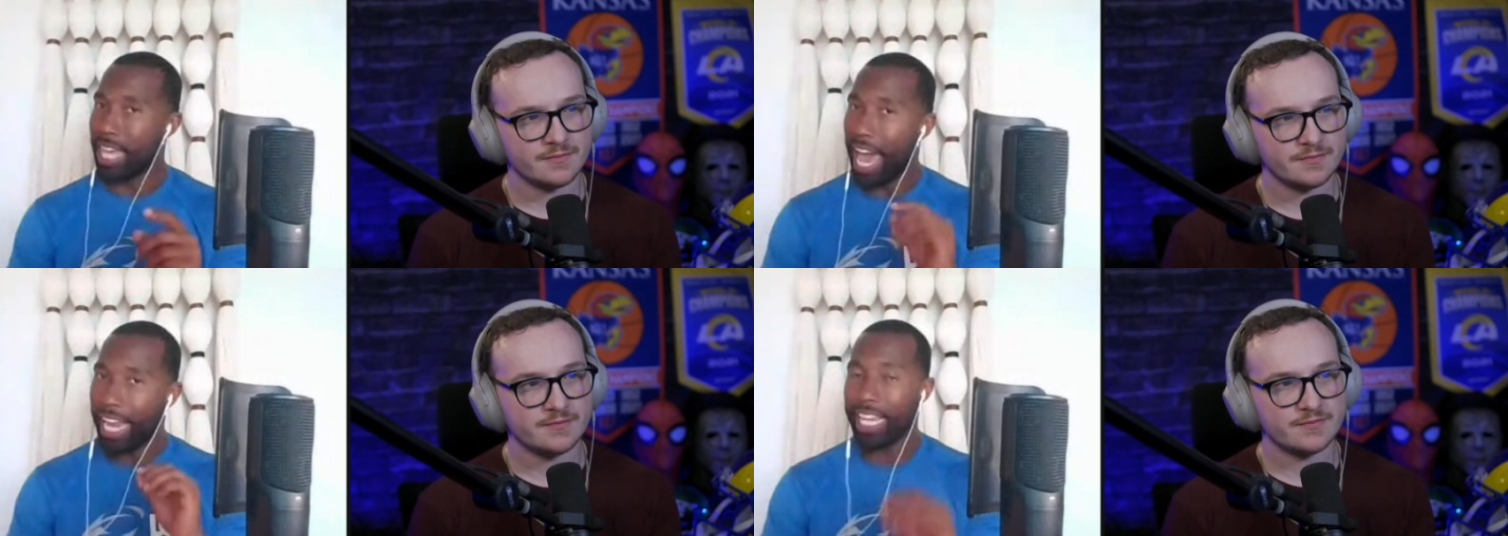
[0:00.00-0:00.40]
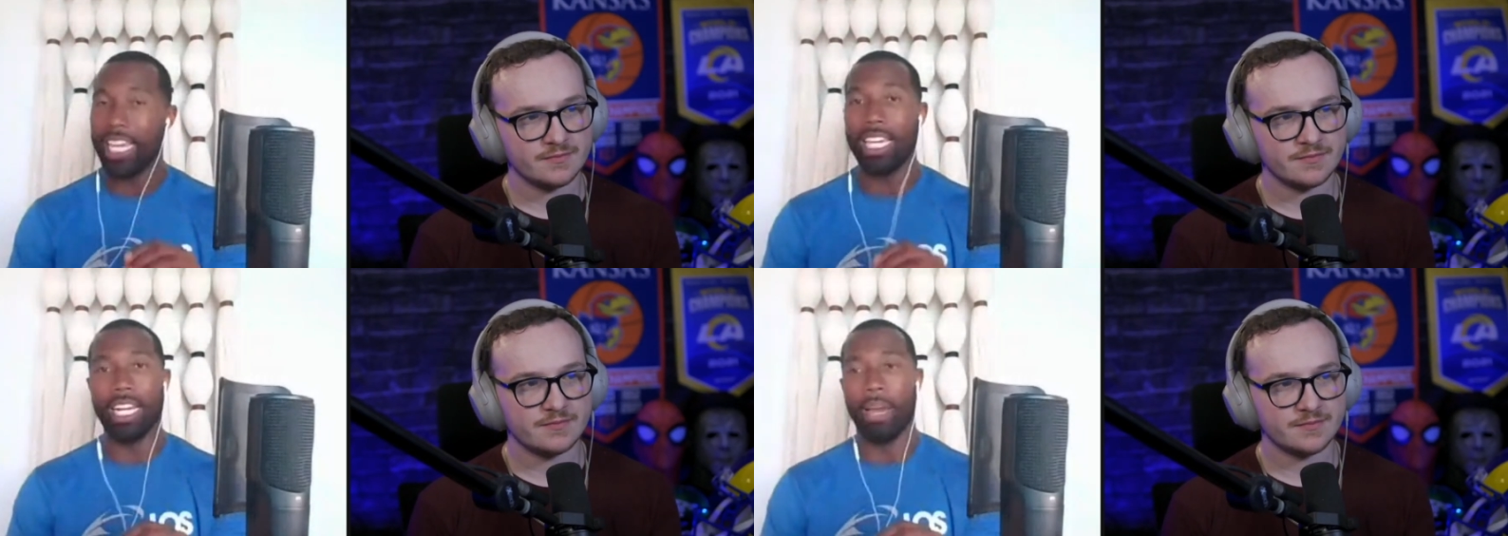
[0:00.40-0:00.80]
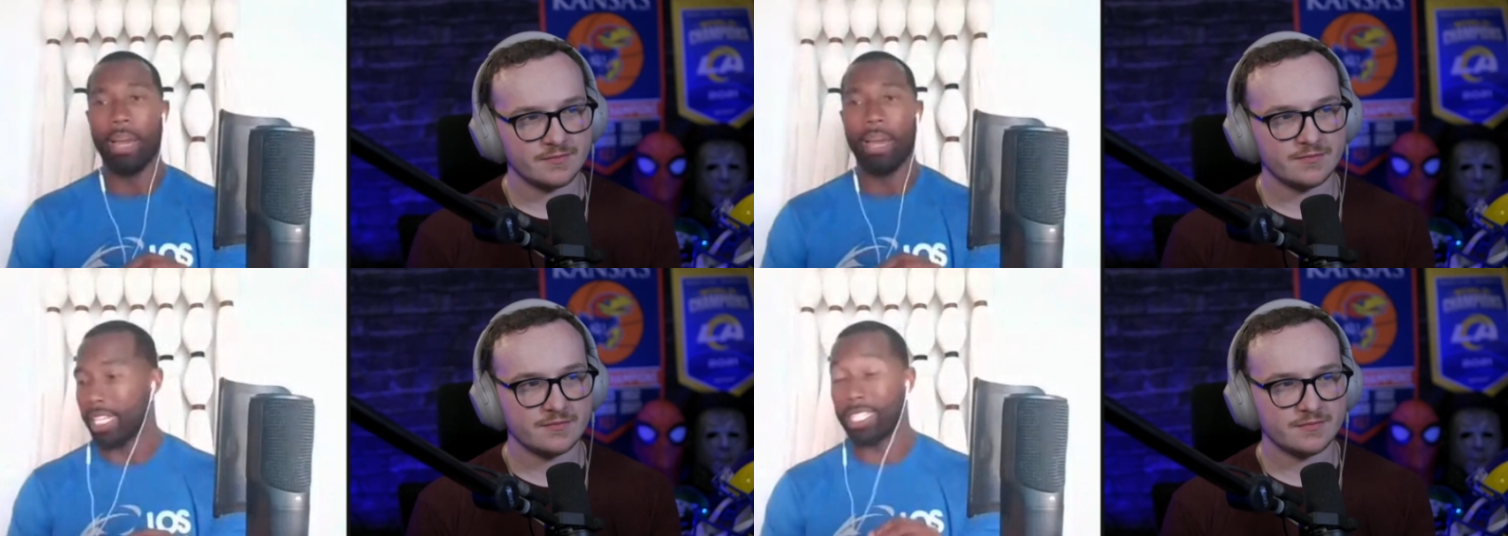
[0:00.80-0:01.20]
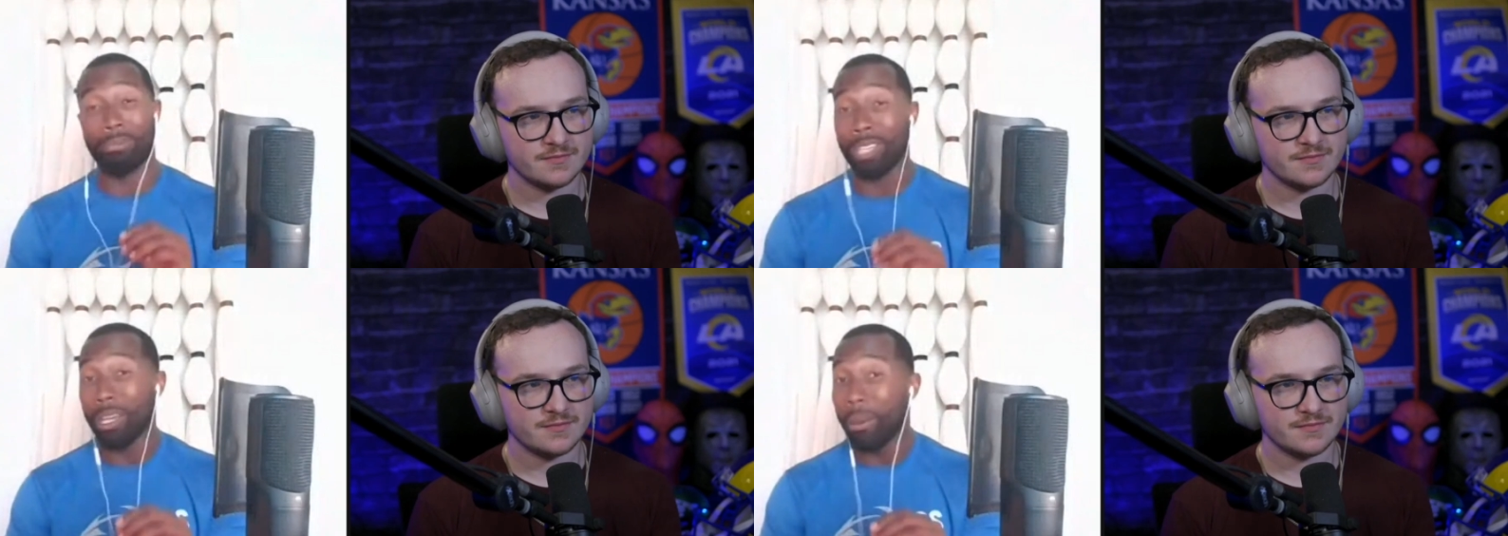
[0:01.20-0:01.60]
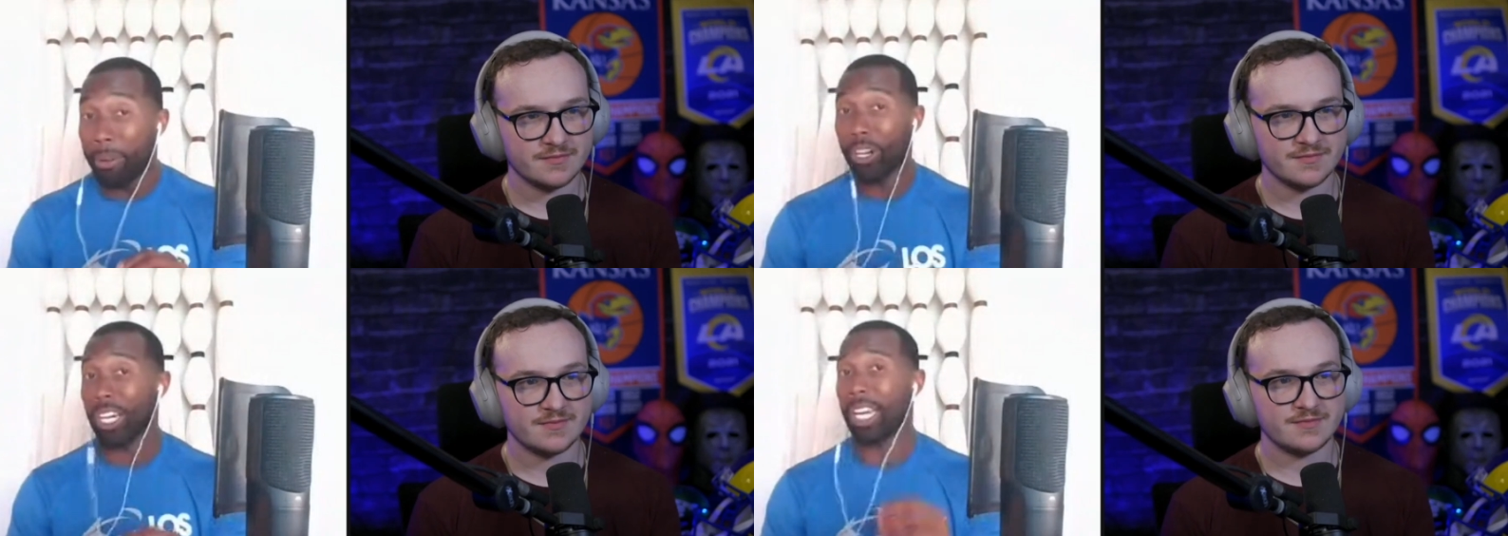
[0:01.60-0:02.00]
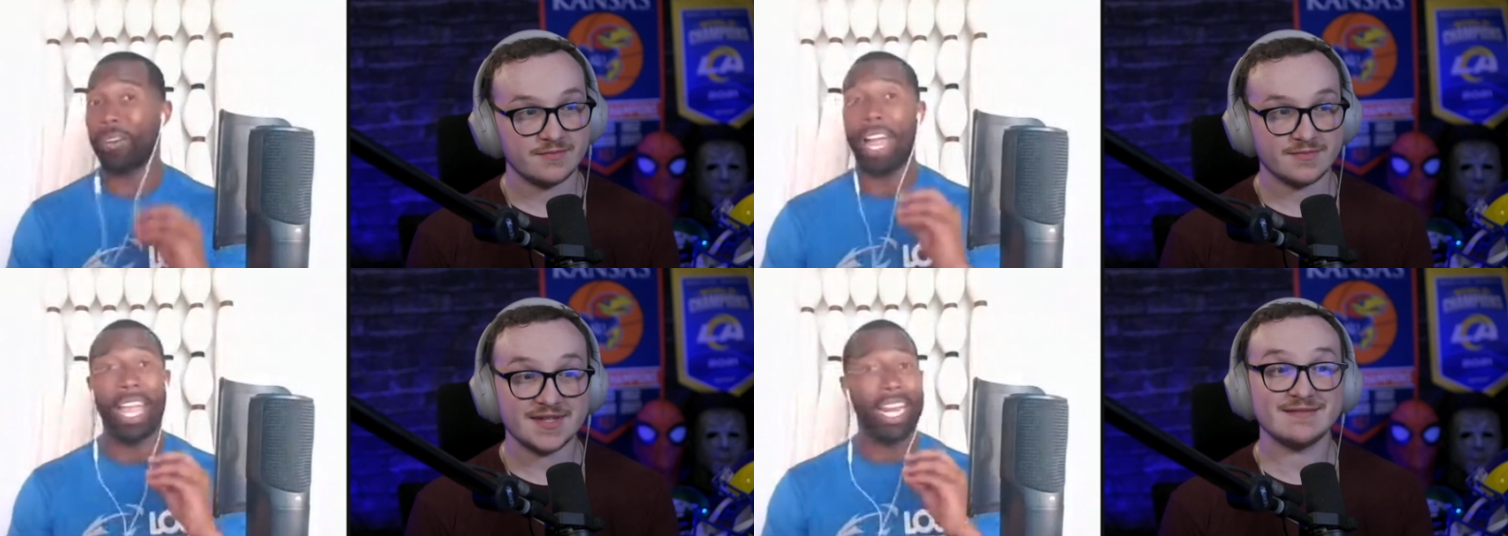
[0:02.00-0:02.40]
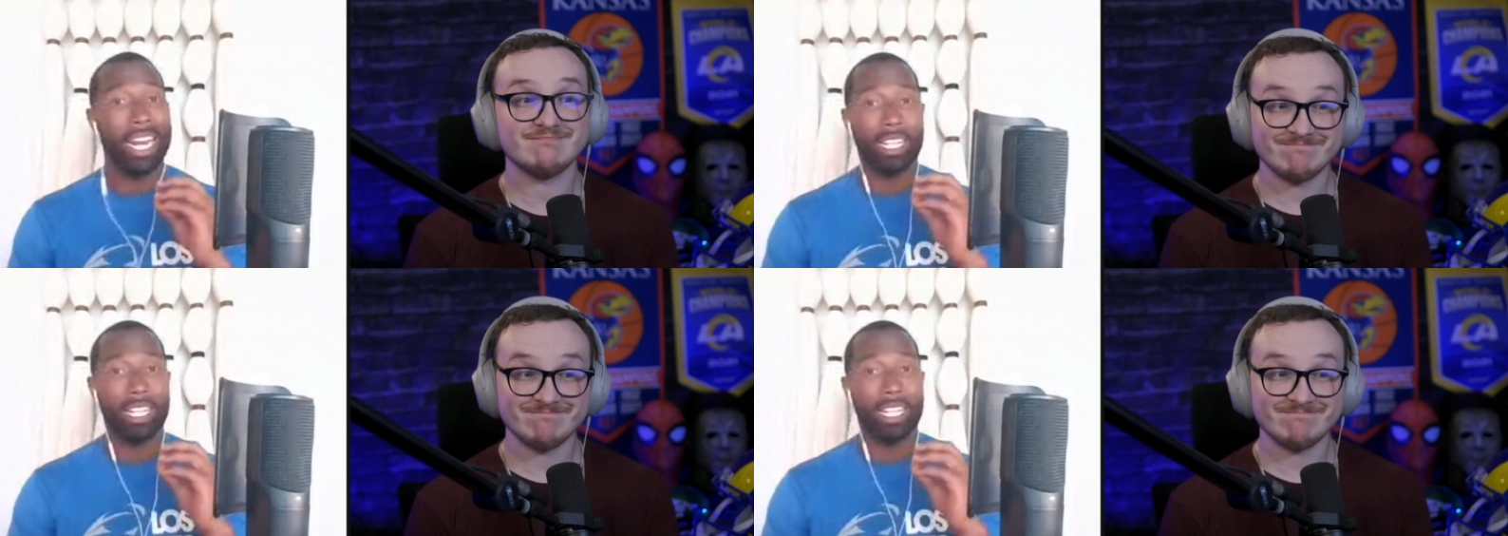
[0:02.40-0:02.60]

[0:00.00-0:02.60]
Speaker 1: That heat, I mean, it's September, right?